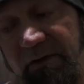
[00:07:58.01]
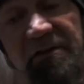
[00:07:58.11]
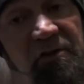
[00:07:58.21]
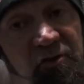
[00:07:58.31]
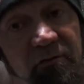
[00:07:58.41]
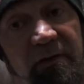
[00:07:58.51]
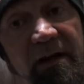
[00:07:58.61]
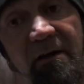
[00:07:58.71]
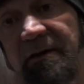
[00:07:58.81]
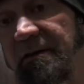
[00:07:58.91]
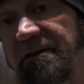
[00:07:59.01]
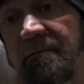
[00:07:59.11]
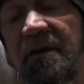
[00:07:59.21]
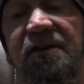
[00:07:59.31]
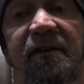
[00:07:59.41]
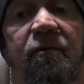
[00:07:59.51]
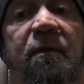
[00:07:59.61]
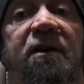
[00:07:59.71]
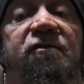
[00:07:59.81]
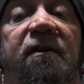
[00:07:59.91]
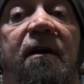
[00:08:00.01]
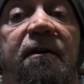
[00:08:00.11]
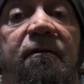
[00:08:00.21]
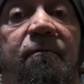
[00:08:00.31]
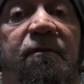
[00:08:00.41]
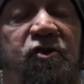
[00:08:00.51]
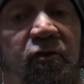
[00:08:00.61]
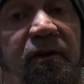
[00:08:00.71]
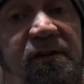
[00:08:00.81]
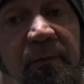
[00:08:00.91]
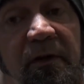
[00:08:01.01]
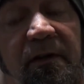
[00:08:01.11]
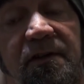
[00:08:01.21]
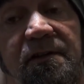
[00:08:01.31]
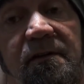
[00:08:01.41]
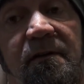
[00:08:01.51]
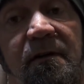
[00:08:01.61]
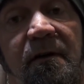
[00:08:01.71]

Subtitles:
Because it's your reality doesn't mean it's everybody's reality. It's your experience.